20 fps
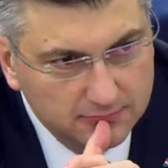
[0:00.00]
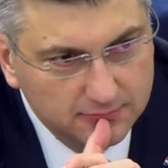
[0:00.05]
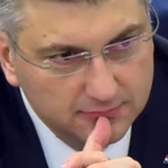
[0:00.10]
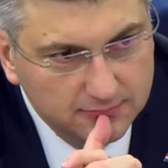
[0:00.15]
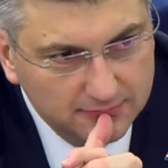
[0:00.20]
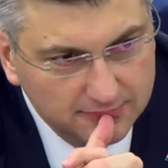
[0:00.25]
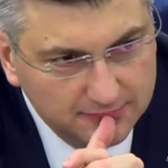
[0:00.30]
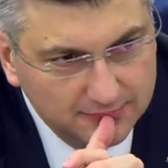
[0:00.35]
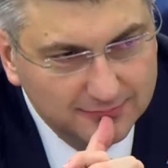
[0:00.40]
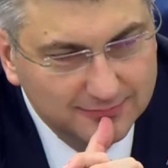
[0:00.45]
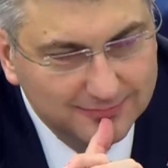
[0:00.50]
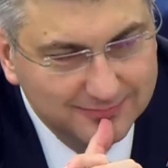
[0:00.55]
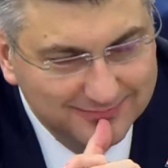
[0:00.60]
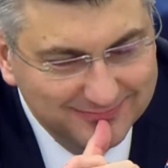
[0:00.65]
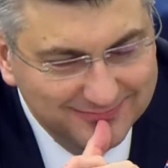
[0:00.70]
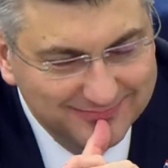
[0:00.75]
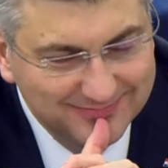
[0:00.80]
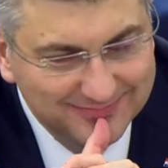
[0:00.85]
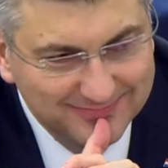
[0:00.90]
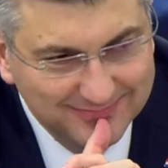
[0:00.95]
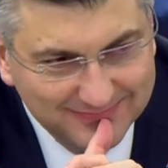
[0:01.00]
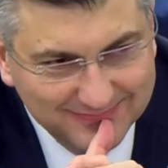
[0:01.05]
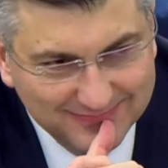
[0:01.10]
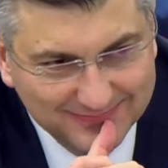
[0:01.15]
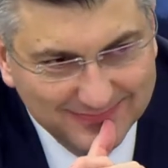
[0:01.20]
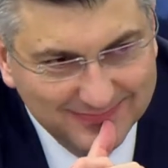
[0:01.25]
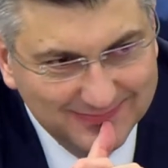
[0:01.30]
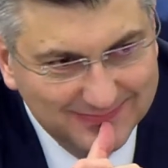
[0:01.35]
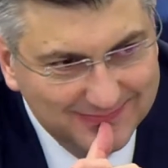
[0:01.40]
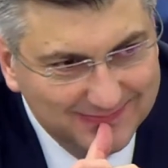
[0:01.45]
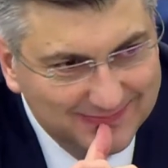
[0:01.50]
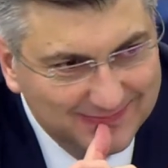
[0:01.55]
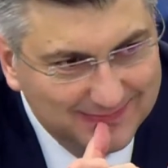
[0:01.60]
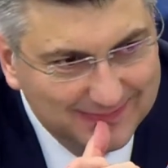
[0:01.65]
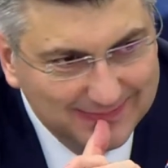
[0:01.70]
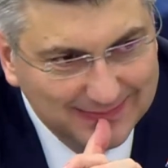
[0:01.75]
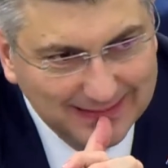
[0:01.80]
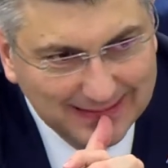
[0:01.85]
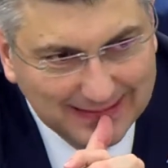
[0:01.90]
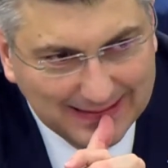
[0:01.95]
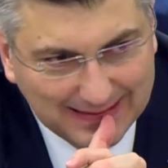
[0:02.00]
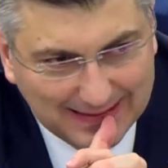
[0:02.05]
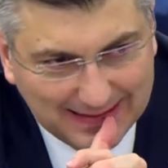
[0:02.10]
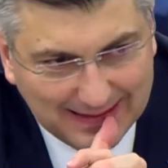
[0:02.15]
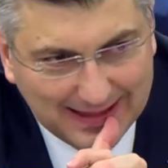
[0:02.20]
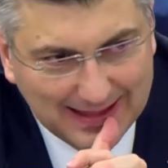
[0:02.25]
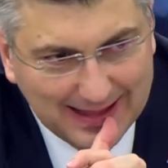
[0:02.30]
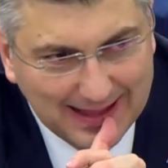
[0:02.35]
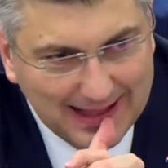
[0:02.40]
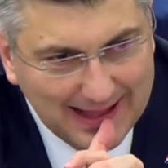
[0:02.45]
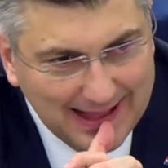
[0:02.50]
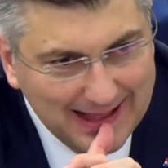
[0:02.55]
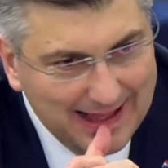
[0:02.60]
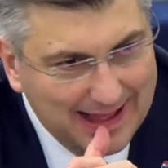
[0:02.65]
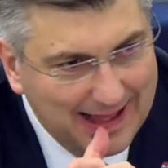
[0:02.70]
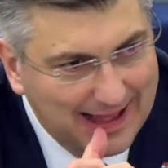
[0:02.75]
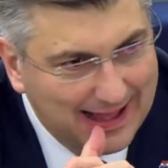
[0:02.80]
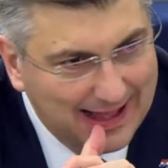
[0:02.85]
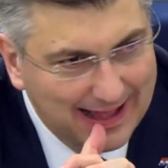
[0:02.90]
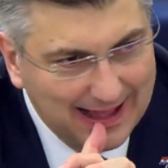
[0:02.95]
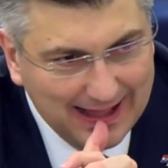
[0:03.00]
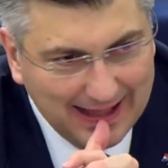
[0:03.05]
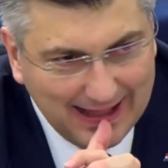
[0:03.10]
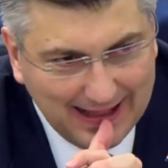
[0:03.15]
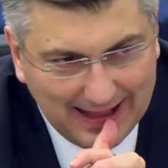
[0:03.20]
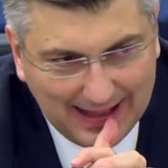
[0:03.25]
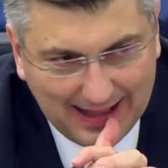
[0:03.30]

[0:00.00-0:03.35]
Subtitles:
friends and colleagues in the European Council in a few weeks.